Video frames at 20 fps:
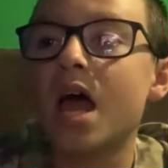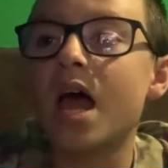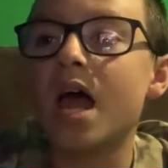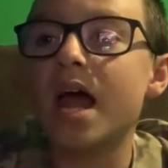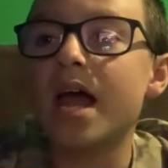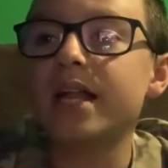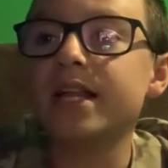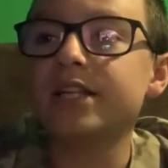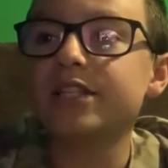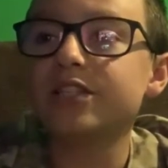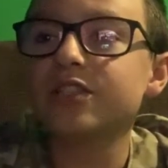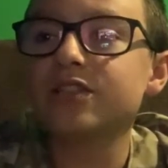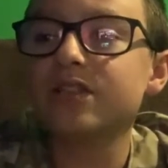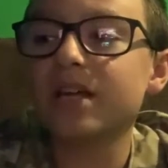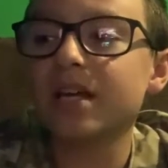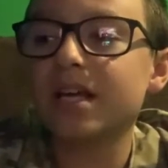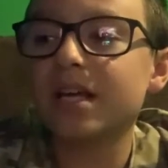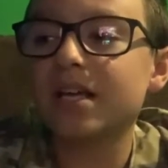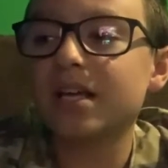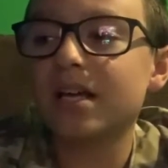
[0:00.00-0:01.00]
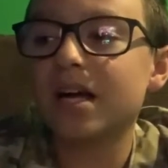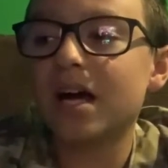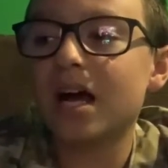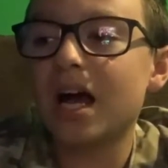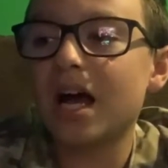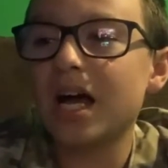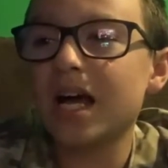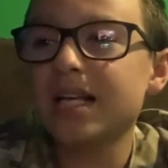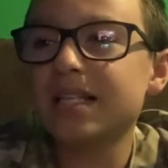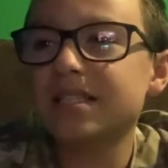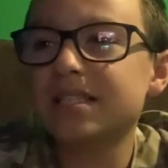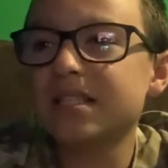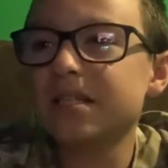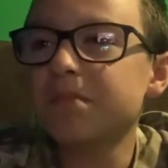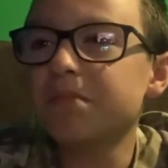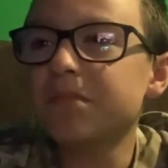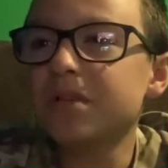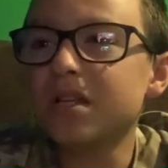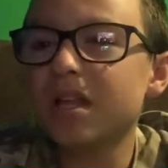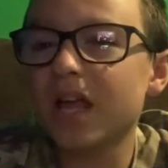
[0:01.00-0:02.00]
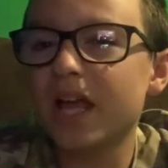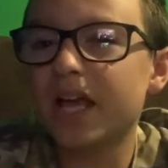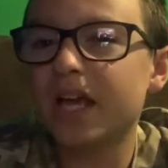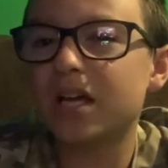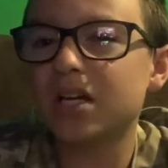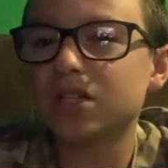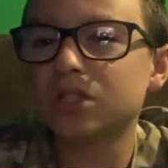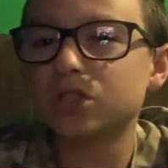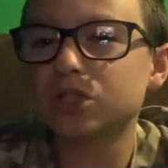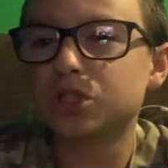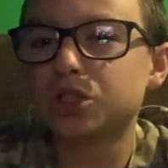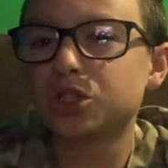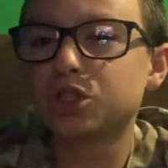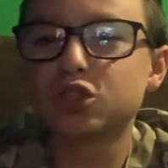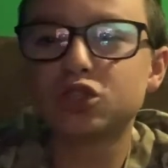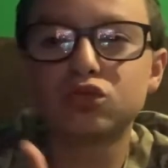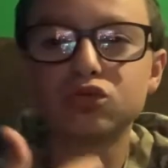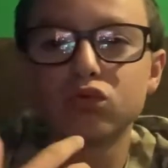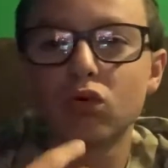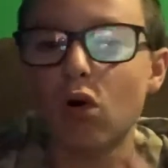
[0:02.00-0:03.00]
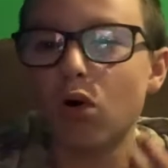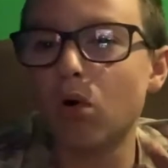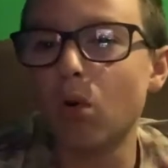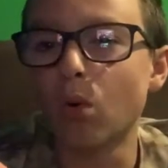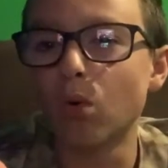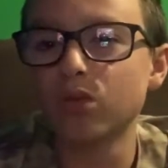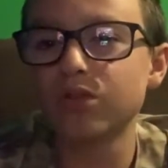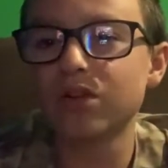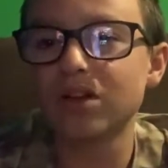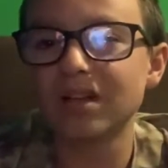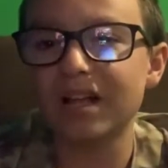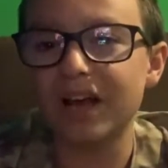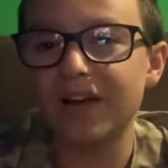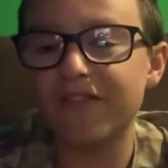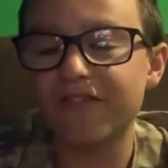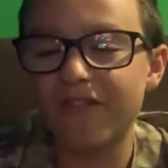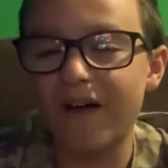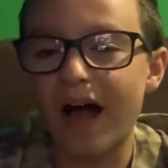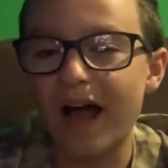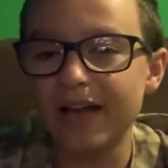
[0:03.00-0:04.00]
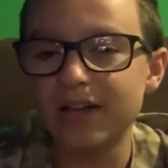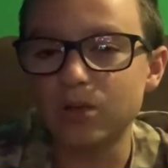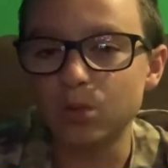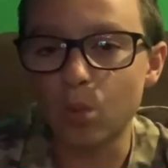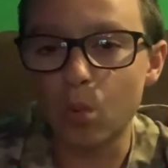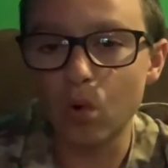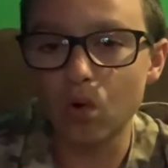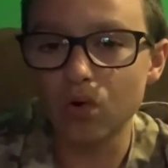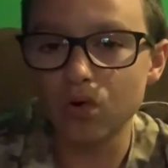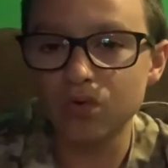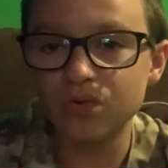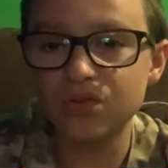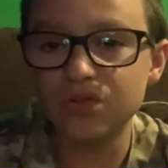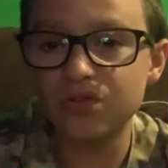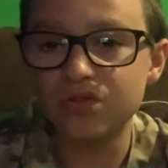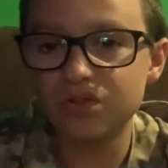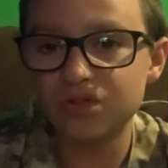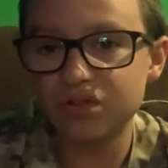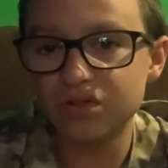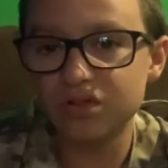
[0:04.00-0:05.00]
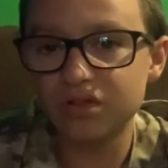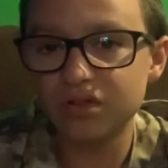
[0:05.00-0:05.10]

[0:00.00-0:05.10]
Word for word: and it's just like, I seem to like struggle to like find words.